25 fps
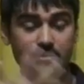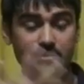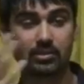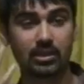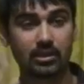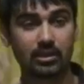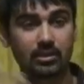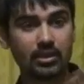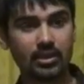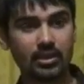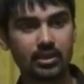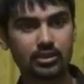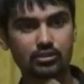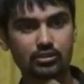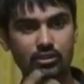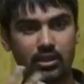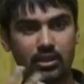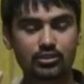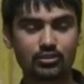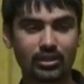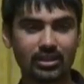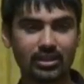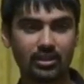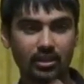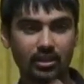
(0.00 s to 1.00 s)
about tra
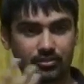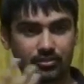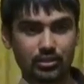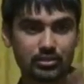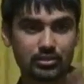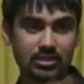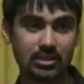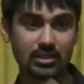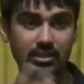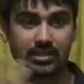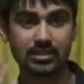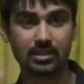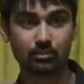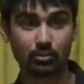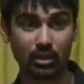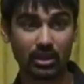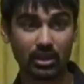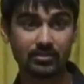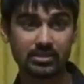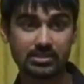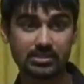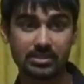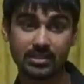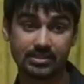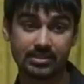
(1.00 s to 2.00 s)
trading off the utility and the
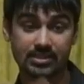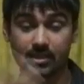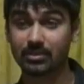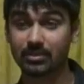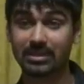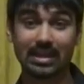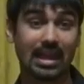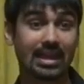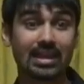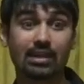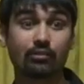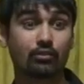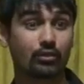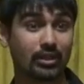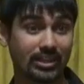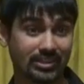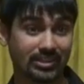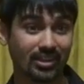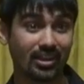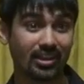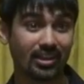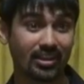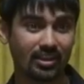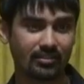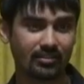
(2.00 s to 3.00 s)
privacy, and something I never really
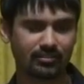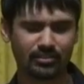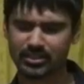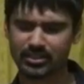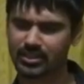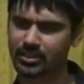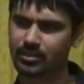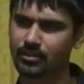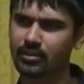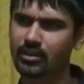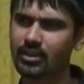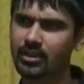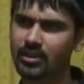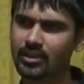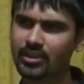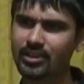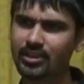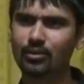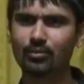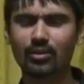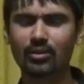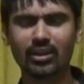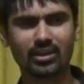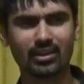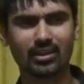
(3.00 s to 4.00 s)
thought of until, you
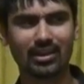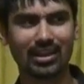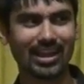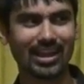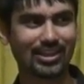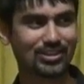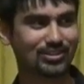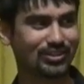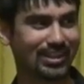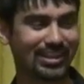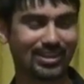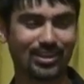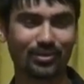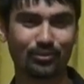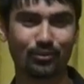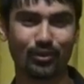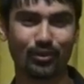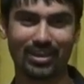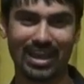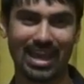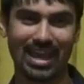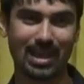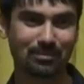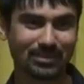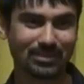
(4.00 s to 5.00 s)
know what? Actually, I know
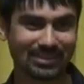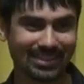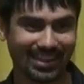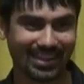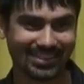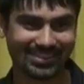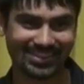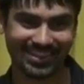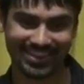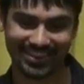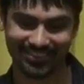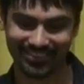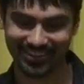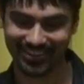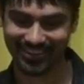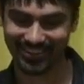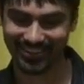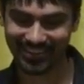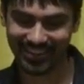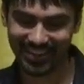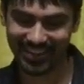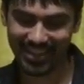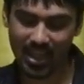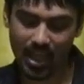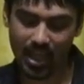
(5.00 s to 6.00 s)
what happened that day, right?
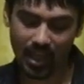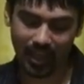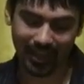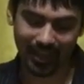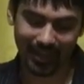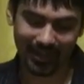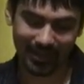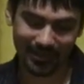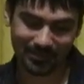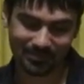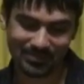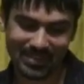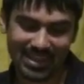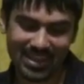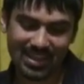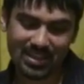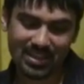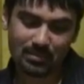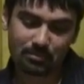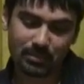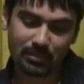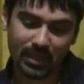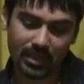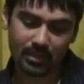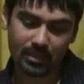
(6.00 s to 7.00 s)
Um,
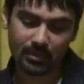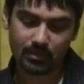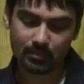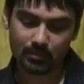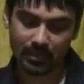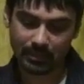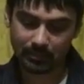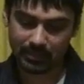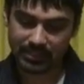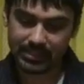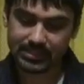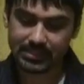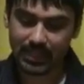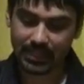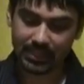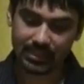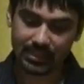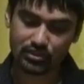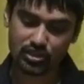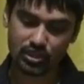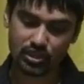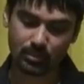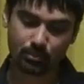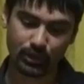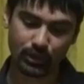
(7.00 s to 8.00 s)
But, but, but this kind of
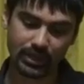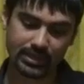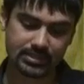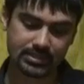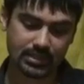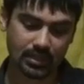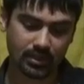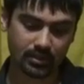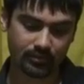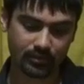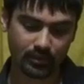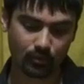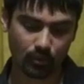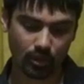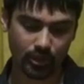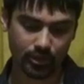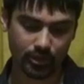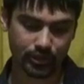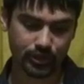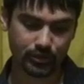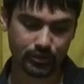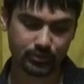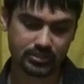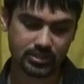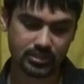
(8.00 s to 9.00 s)
gives you a breakdown of your water
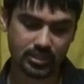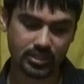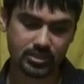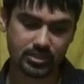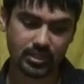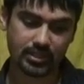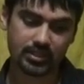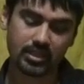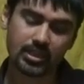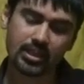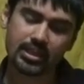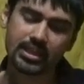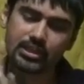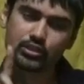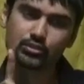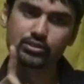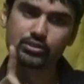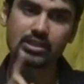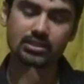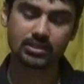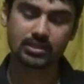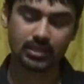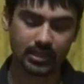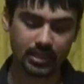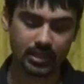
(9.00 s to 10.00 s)
usage. And the
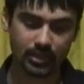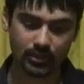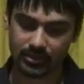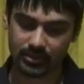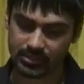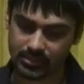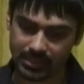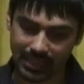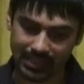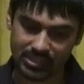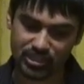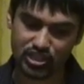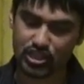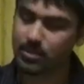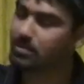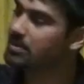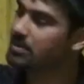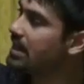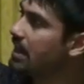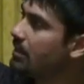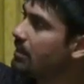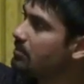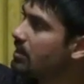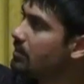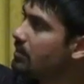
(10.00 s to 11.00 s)
interesting thing here is that G
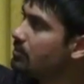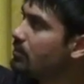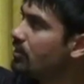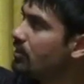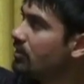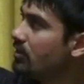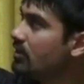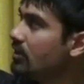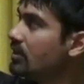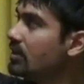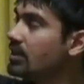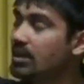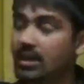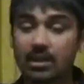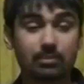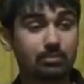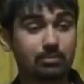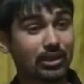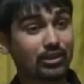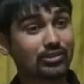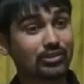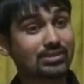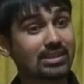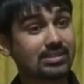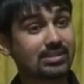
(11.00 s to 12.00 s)
P M number, it
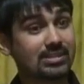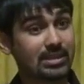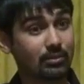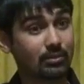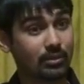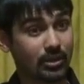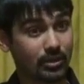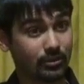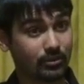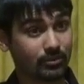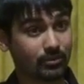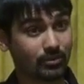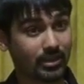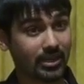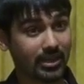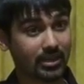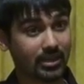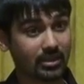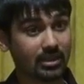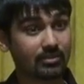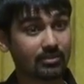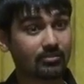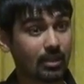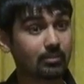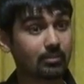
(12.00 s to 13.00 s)
better say zero, right,
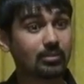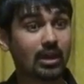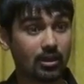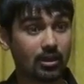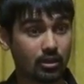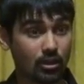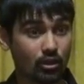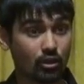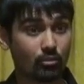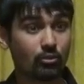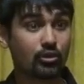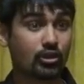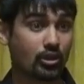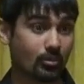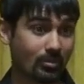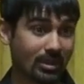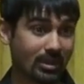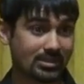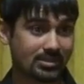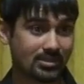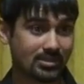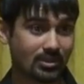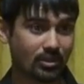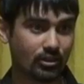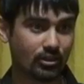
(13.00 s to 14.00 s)
if I'm not home or
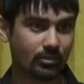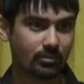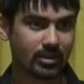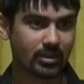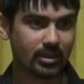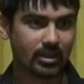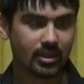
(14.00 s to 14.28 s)
nobody's home.